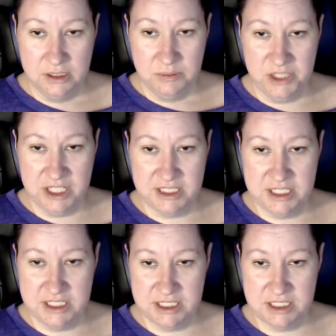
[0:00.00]
because
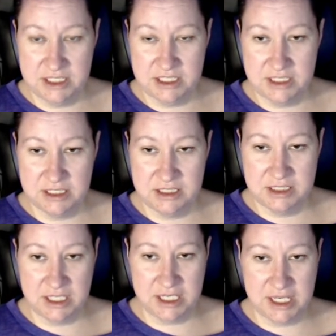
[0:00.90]
he's
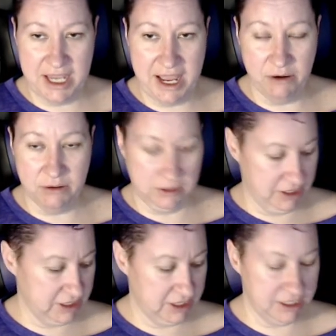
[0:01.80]
sticking out.
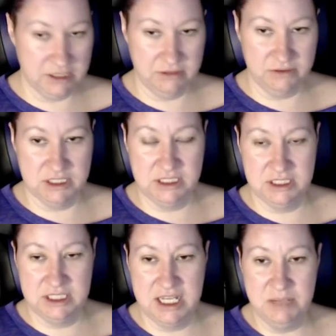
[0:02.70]
He's in
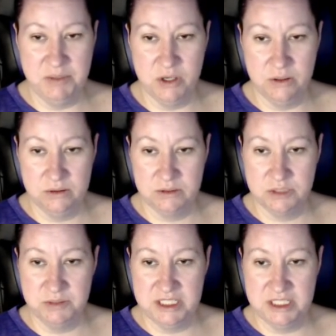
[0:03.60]
T-pose,
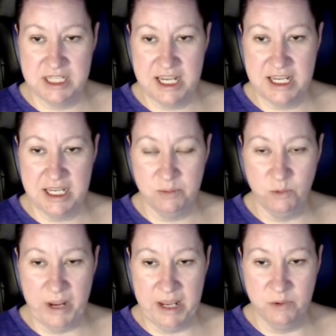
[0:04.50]
which means he's taking up
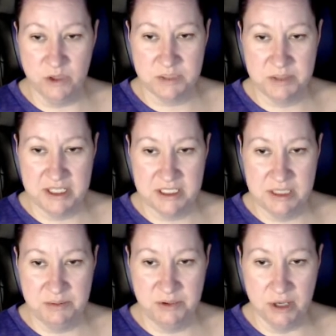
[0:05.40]
way more space
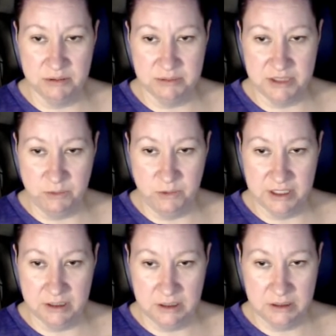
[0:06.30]
than he probably
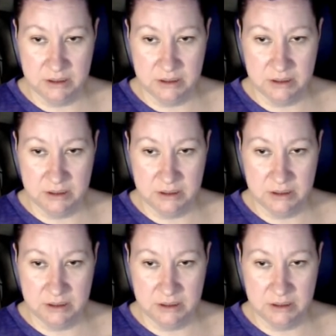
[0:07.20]
will.